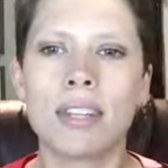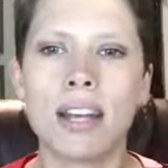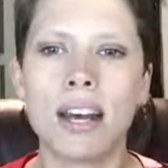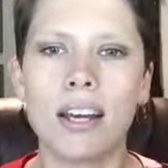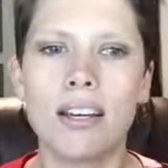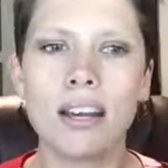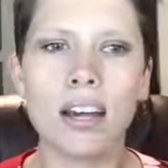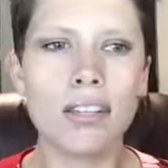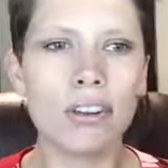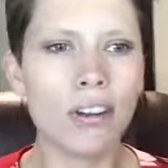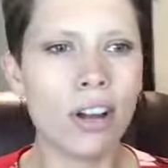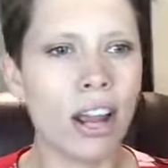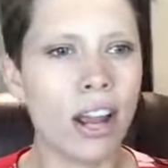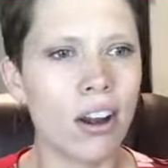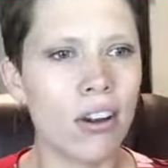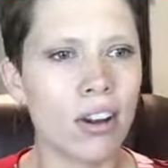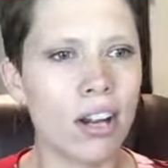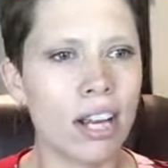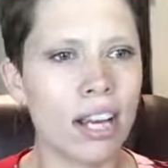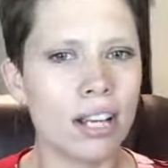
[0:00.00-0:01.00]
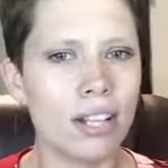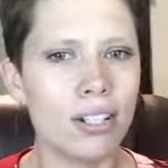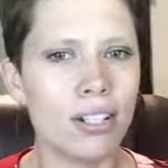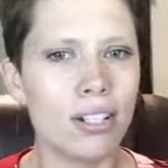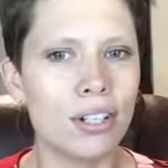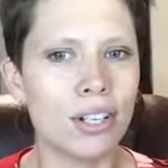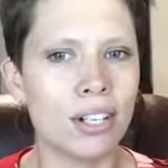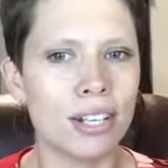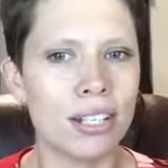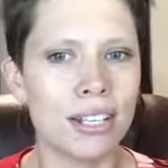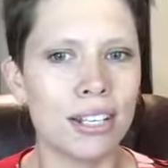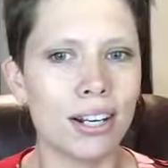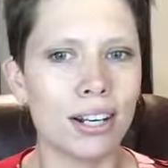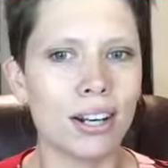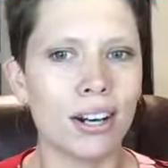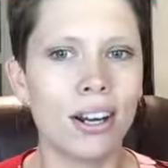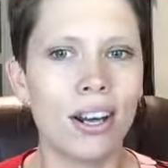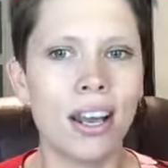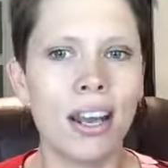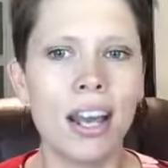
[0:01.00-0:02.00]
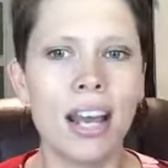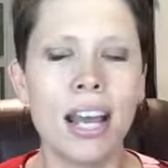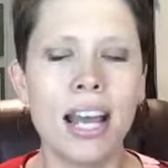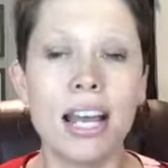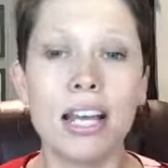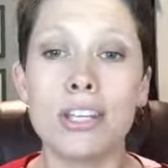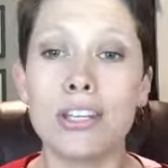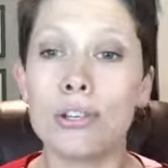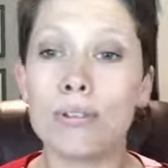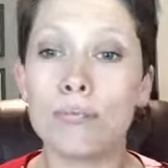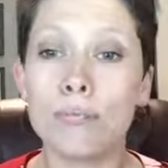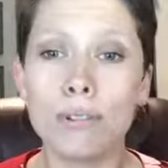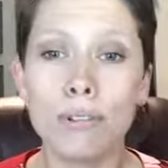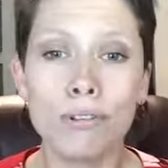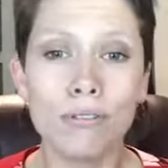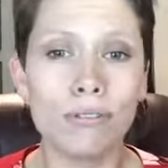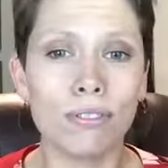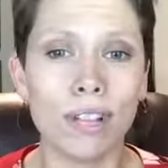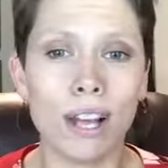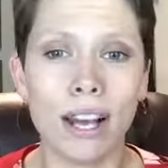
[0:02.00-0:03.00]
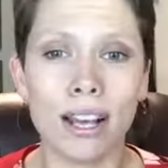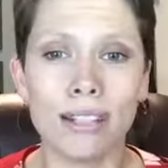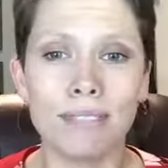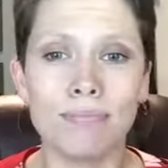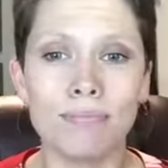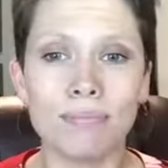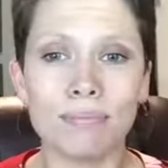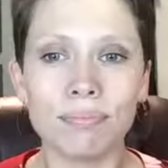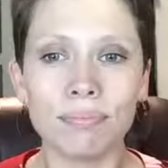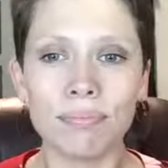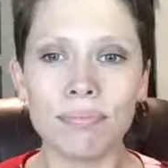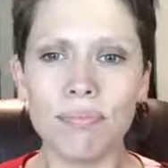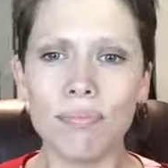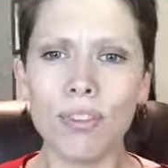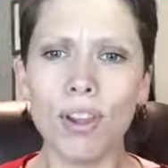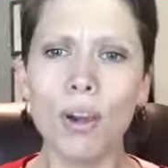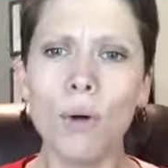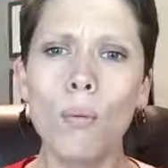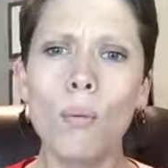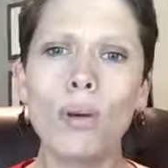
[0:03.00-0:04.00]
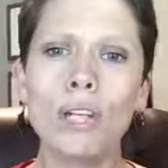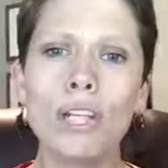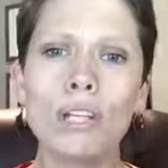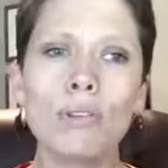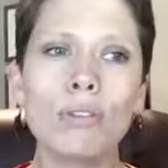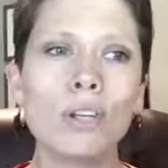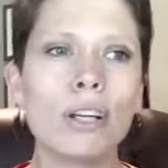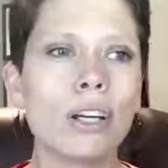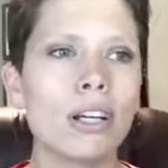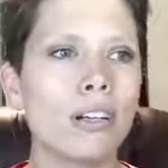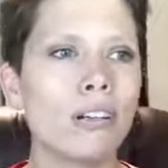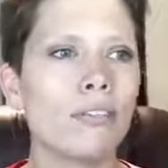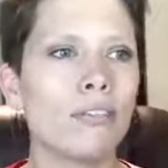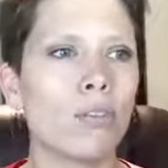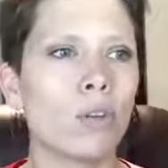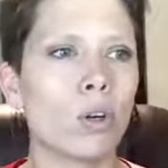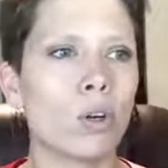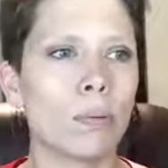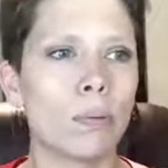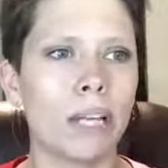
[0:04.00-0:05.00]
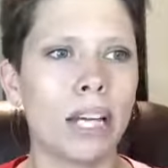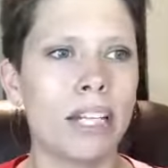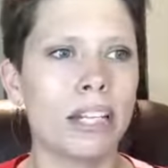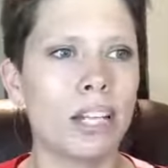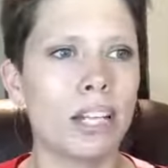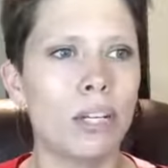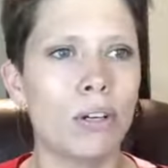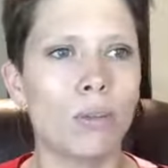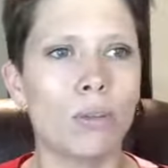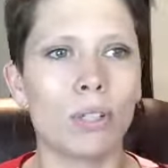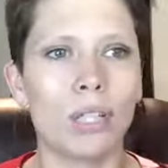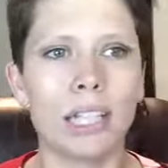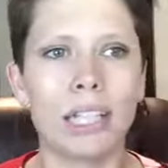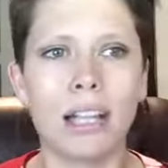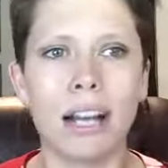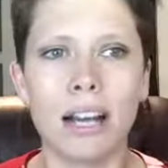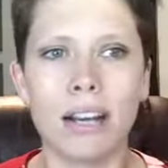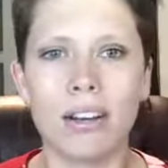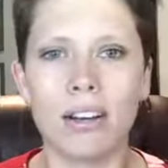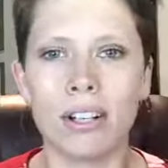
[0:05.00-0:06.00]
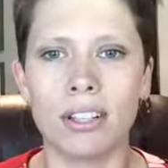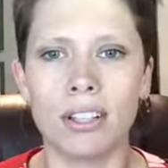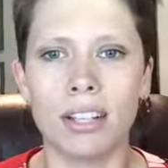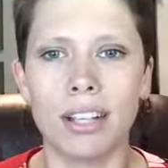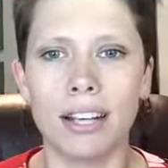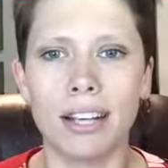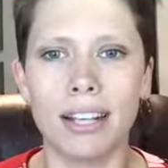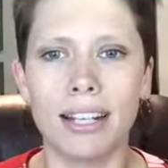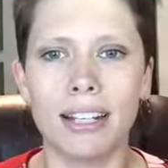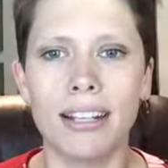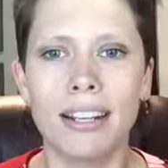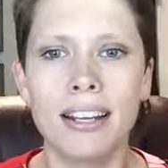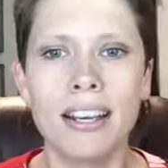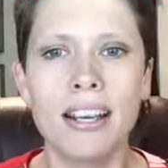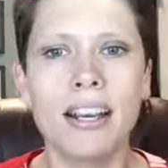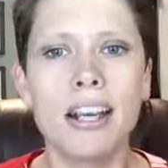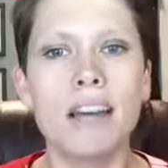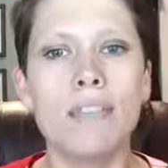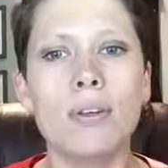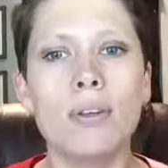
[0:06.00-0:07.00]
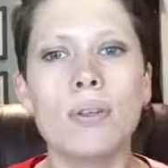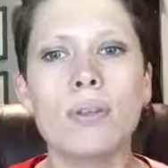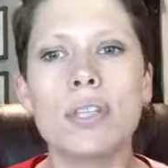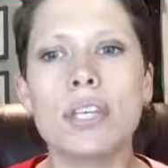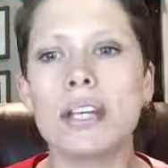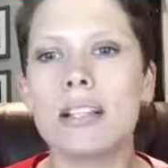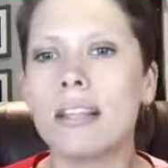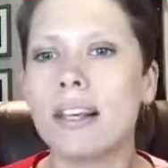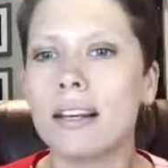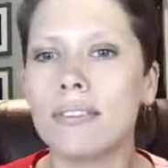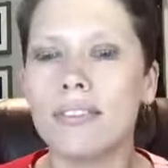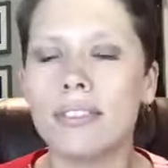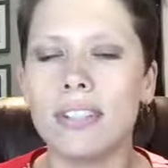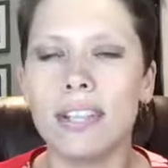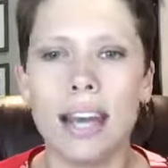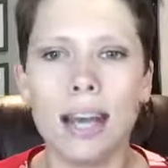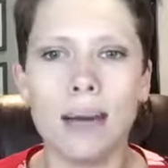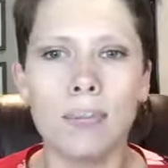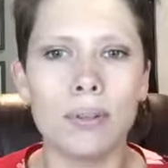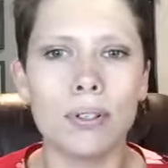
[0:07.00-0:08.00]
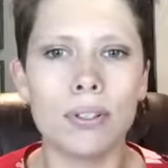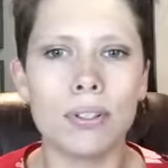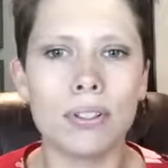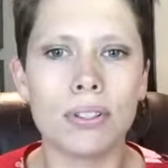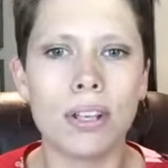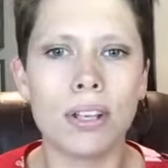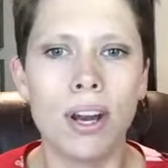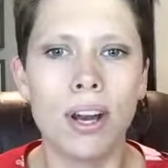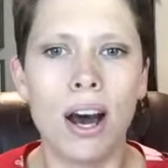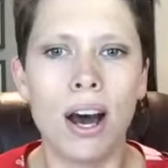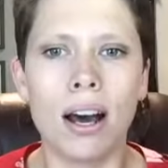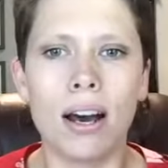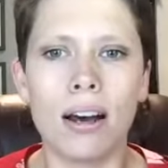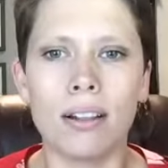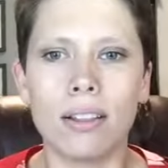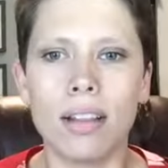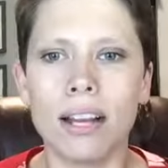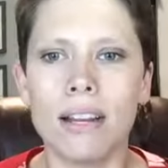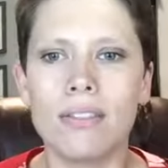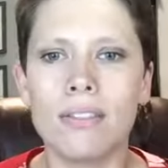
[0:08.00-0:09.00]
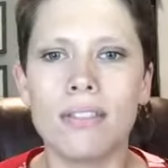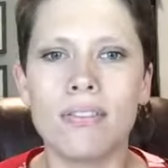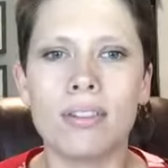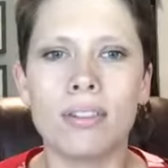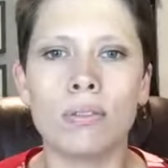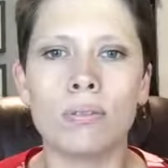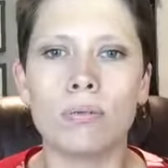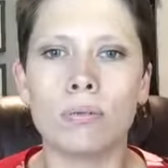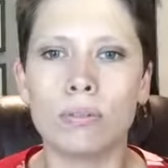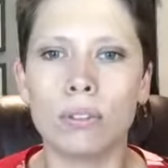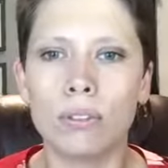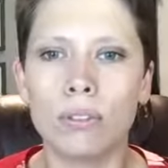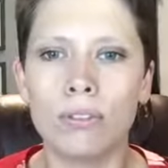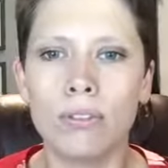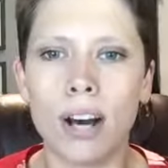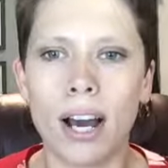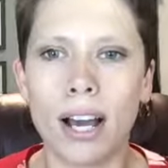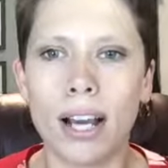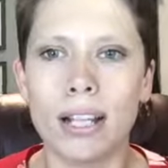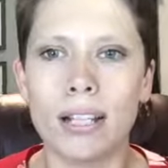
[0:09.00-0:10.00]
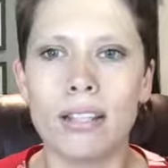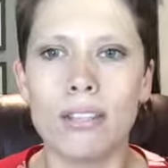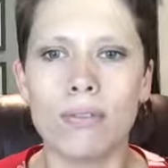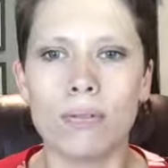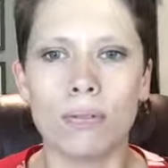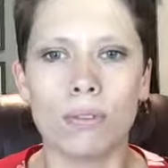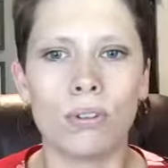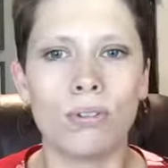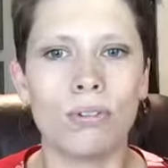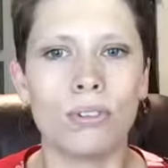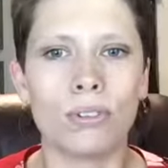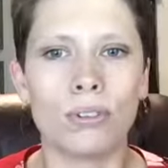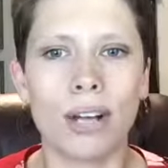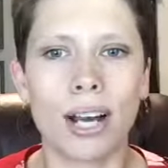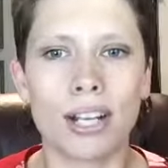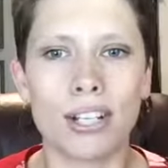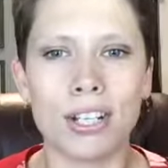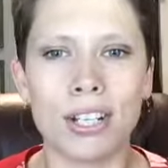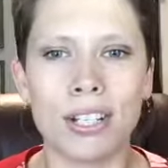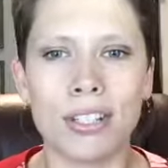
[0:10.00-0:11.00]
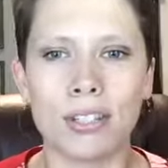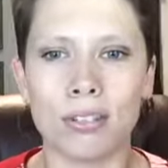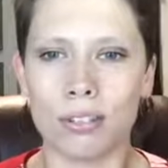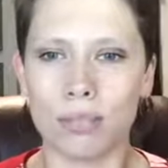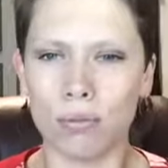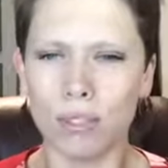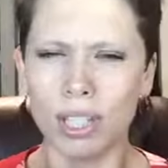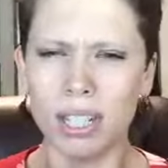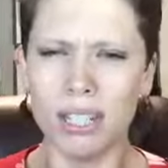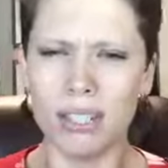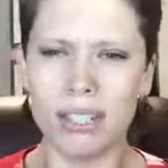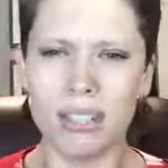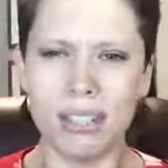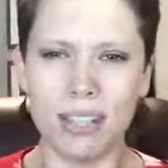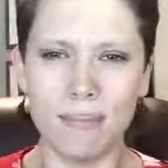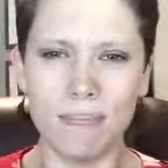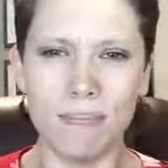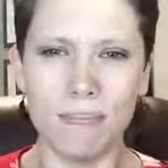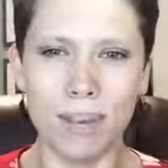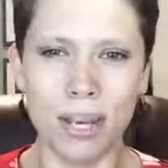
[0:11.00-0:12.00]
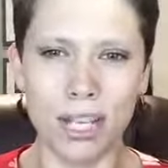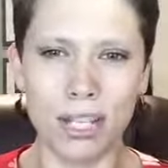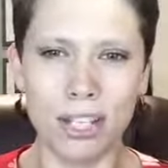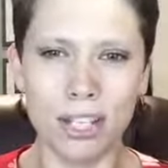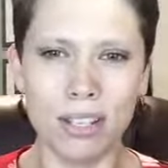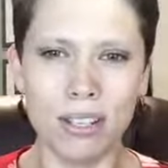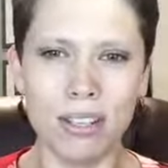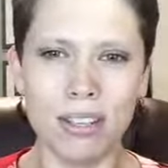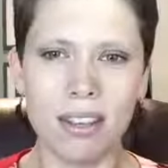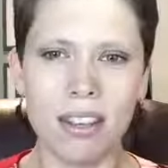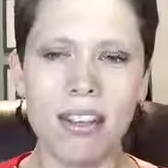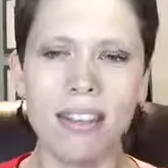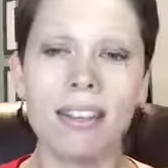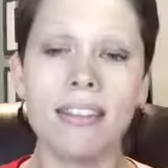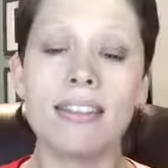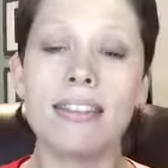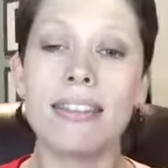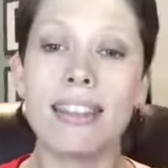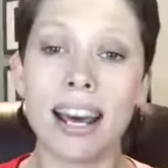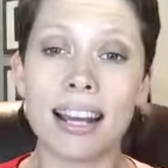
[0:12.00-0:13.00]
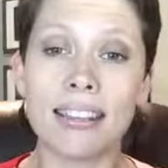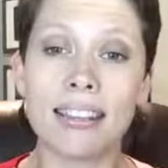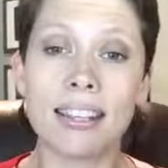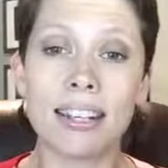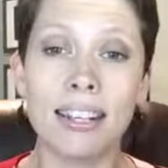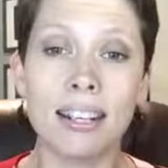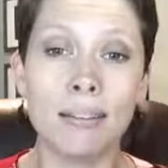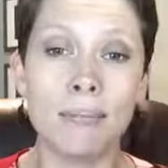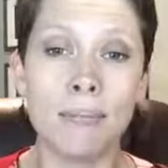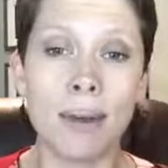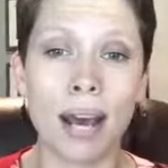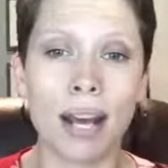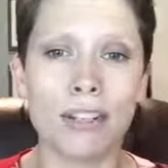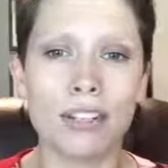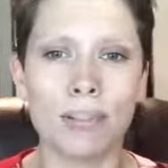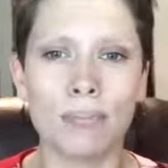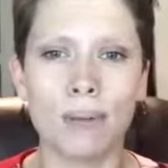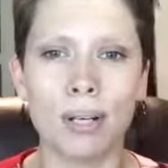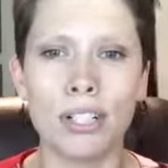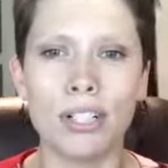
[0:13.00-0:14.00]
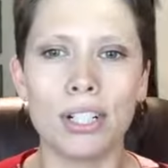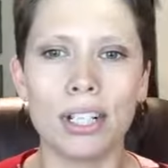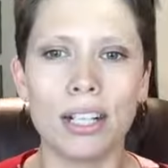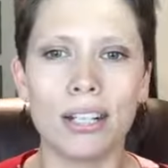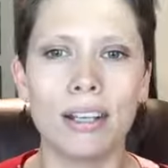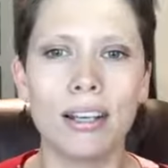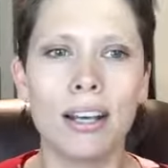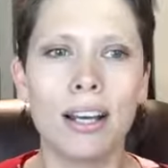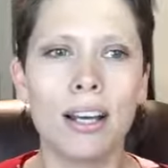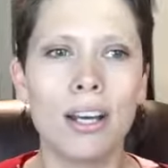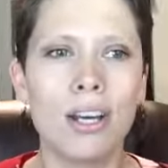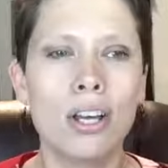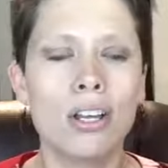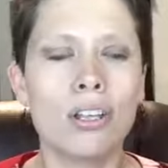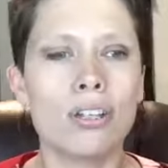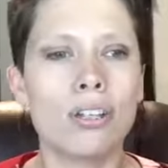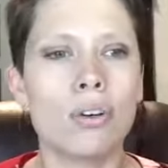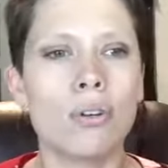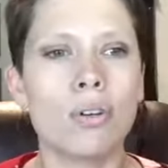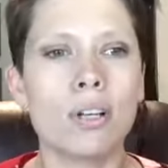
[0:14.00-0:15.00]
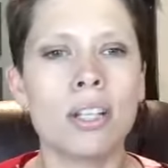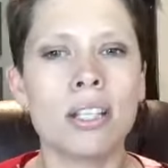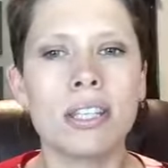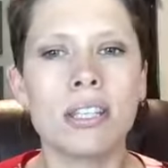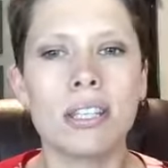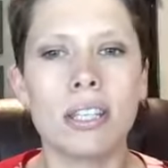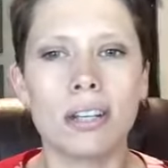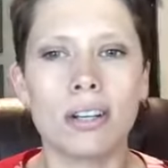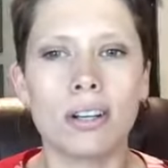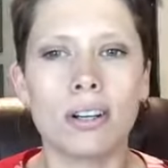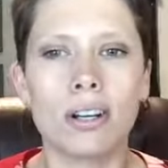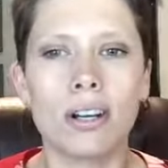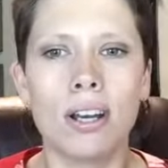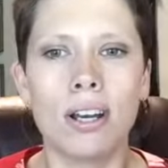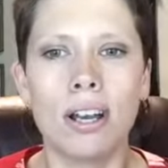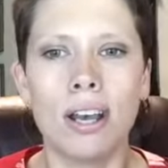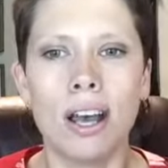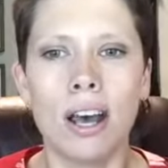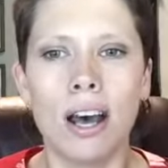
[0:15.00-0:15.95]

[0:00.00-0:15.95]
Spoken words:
Another area to consider is your roof line. When you look at a floor plan that you really like online, if you see a lot of gables, a lot of different roof heights, roof directions, or really steep pitches, that's going to impact your budget. So consider